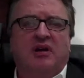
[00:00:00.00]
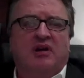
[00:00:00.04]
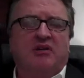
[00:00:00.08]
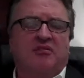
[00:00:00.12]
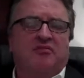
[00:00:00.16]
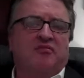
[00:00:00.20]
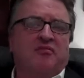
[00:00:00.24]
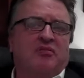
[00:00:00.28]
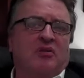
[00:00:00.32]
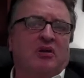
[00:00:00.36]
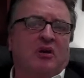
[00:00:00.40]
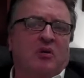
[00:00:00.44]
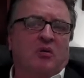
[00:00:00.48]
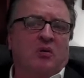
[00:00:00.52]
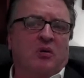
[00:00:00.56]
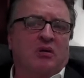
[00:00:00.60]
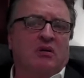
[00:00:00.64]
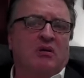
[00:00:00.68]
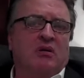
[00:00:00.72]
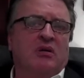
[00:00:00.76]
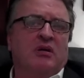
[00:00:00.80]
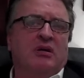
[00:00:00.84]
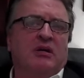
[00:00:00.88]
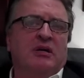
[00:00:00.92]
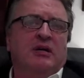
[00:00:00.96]
have lower
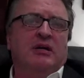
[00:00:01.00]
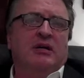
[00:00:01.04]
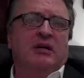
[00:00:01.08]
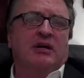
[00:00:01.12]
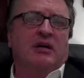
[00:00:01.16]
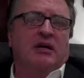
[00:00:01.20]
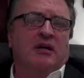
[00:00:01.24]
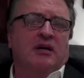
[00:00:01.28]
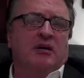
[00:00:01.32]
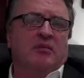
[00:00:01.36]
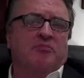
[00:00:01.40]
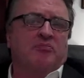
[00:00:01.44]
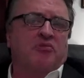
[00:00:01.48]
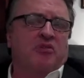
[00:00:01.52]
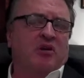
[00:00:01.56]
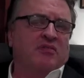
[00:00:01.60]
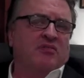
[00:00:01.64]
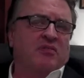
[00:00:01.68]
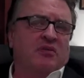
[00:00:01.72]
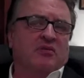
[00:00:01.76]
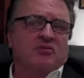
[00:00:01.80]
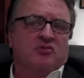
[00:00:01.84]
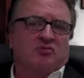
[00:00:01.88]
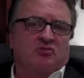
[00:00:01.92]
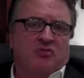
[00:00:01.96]

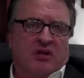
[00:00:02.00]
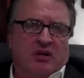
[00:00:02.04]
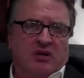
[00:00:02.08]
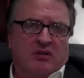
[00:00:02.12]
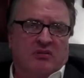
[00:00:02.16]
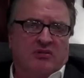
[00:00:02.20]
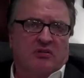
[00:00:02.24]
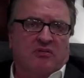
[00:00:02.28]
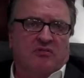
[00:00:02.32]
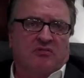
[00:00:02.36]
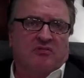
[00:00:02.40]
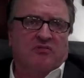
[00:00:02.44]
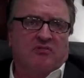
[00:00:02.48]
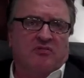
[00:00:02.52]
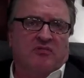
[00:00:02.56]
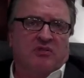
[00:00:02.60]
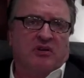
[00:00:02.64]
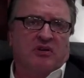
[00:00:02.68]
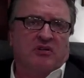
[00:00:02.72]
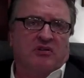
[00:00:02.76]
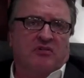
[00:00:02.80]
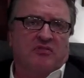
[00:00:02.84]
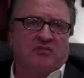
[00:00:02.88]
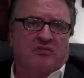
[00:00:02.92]
prevalence rates of